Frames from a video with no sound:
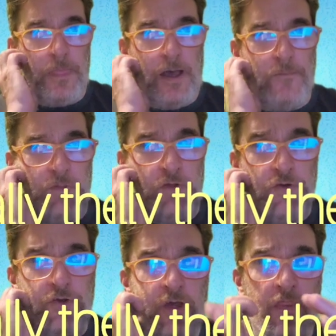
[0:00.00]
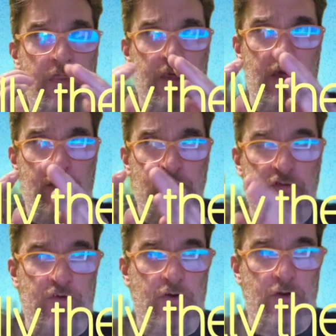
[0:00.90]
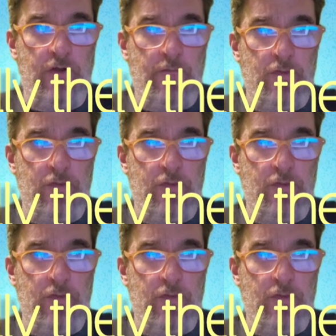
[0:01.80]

Um, usually the dessert